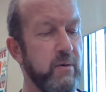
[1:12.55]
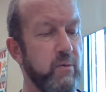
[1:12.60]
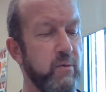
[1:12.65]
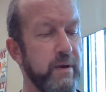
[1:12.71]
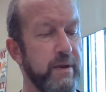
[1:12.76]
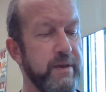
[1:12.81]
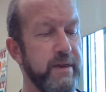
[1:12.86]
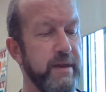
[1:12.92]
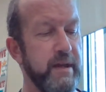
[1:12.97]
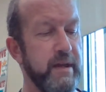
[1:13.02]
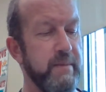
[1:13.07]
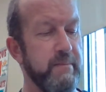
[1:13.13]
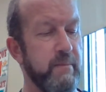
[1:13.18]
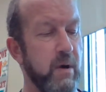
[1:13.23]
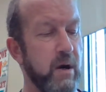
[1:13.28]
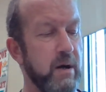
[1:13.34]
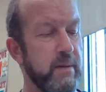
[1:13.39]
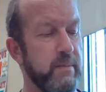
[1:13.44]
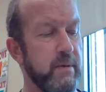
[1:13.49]
with the
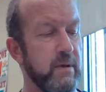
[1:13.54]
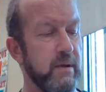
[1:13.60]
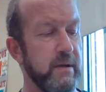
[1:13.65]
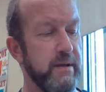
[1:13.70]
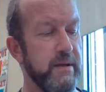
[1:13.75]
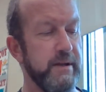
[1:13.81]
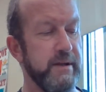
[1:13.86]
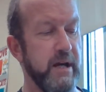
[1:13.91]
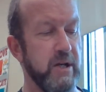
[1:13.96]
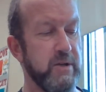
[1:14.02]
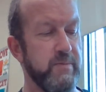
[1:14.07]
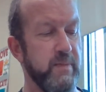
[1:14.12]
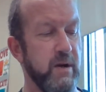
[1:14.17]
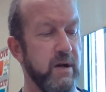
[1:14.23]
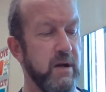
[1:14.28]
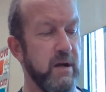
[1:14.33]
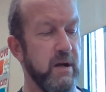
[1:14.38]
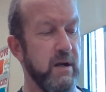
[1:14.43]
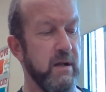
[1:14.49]
marble in the Taj
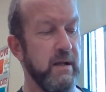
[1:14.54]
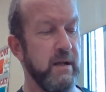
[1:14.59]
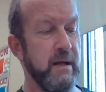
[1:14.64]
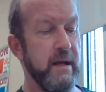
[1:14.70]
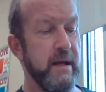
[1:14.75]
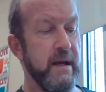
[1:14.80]
Mahal